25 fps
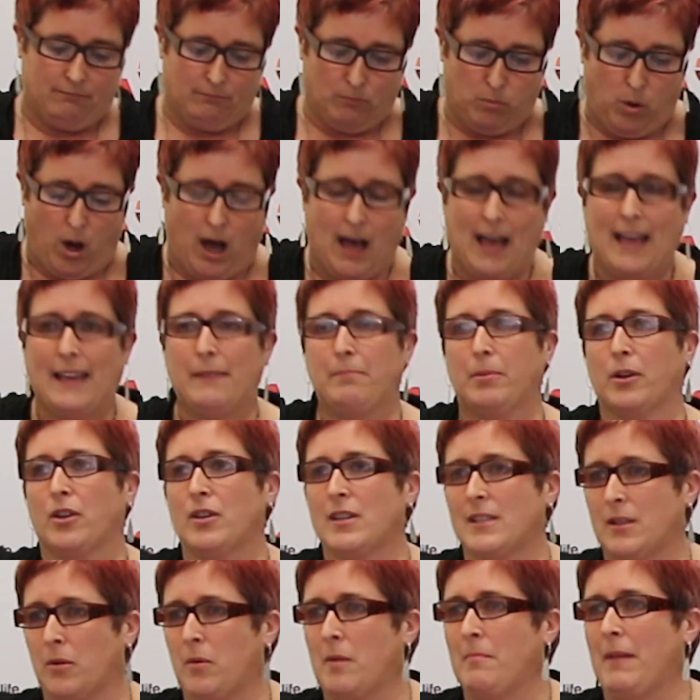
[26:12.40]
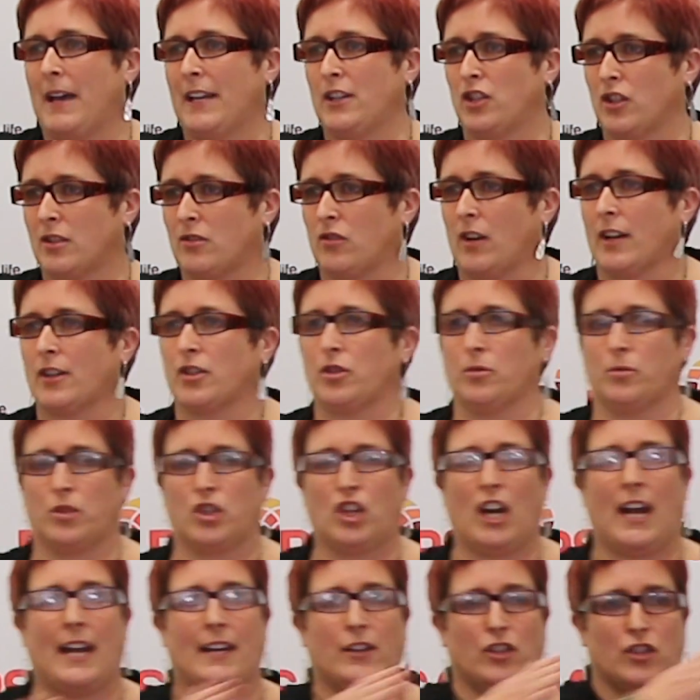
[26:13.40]
Why? Because there were major structural
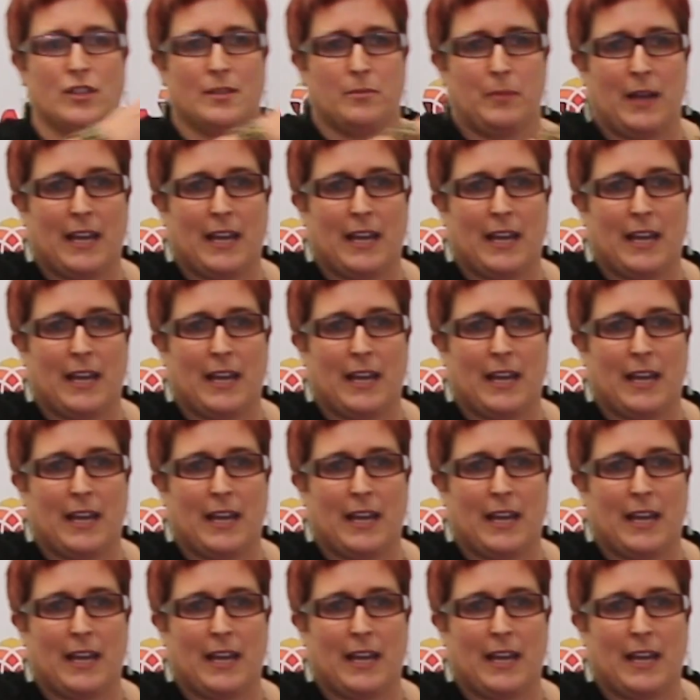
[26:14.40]
changes,